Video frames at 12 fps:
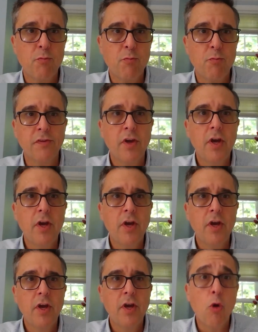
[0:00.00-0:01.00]
there was
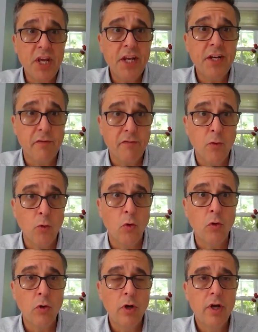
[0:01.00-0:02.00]
home
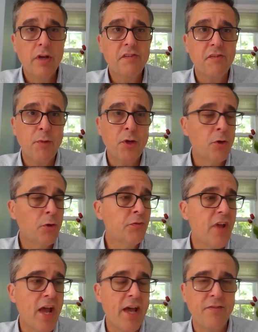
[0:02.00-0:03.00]
heating fuel
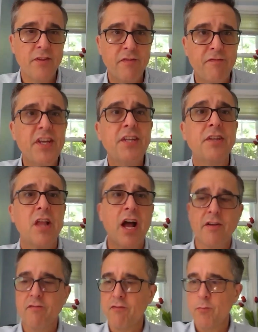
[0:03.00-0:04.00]
spilled and the feed
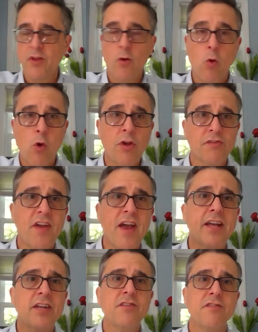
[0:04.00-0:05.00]
line from the oil
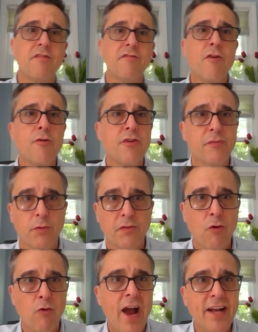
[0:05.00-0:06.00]
tank to the furnace was
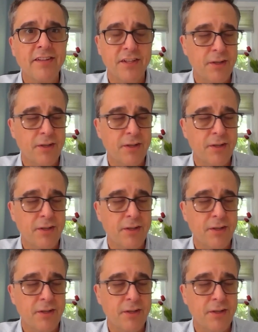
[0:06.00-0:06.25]
cracked,